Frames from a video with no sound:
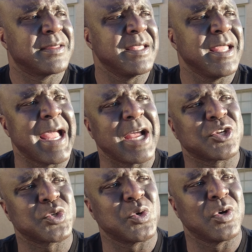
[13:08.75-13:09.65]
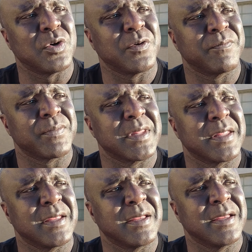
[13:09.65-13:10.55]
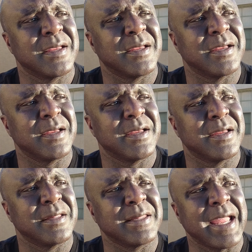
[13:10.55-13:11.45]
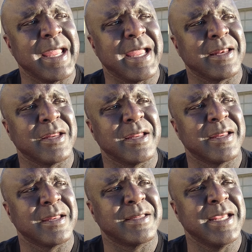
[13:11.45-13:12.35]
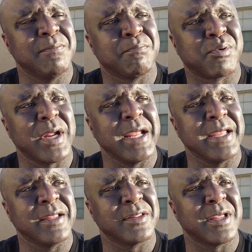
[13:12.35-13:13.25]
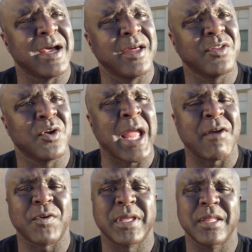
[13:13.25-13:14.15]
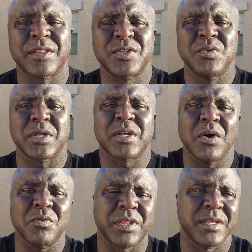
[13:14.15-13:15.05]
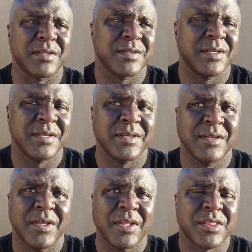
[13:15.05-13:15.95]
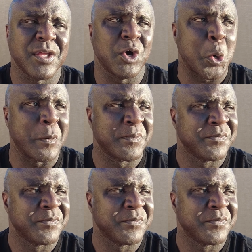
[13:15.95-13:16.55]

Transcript: the actual land didn't bring the other Africans to the coast. So